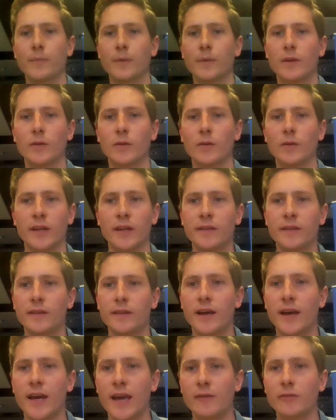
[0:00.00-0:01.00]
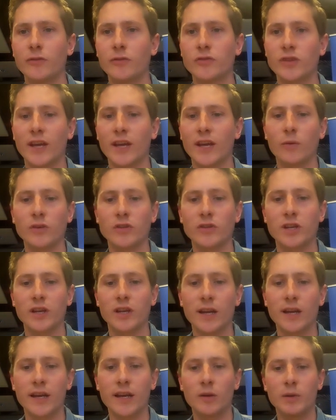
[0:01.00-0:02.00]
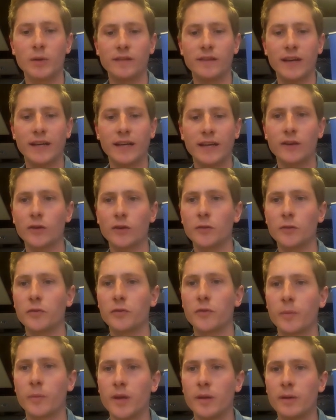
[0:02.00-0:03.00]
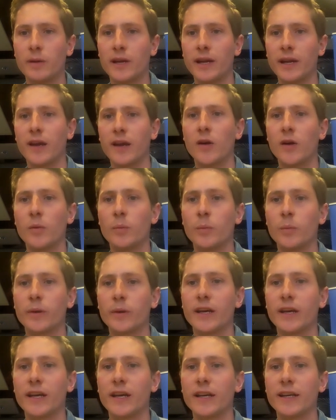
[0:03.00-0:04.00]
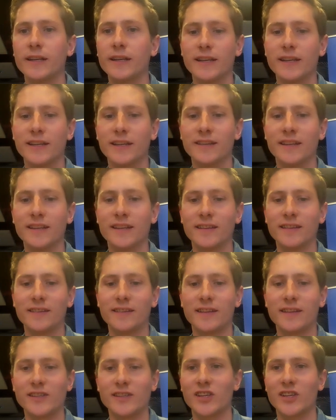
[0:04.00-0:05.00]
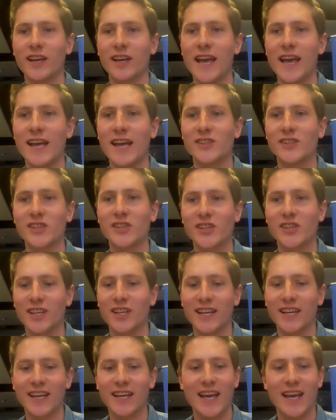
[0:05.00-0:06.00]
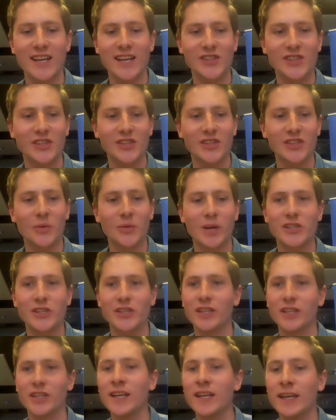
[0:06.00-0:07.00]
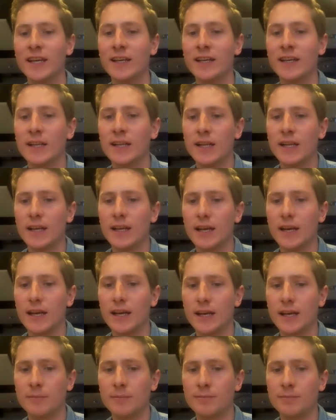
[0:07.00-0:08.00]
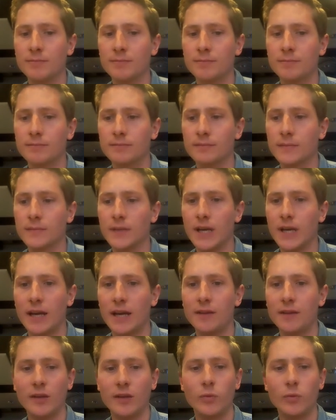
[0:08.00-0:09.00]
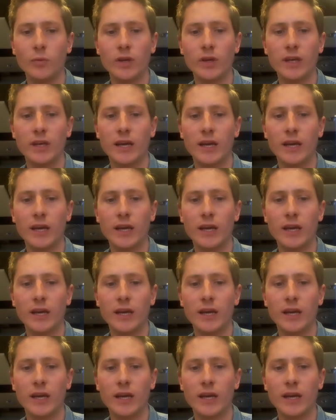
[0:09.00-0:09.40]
Well, that I have to say it was a little bit technical for me, but I hope that this answers the question. Yeah, I think we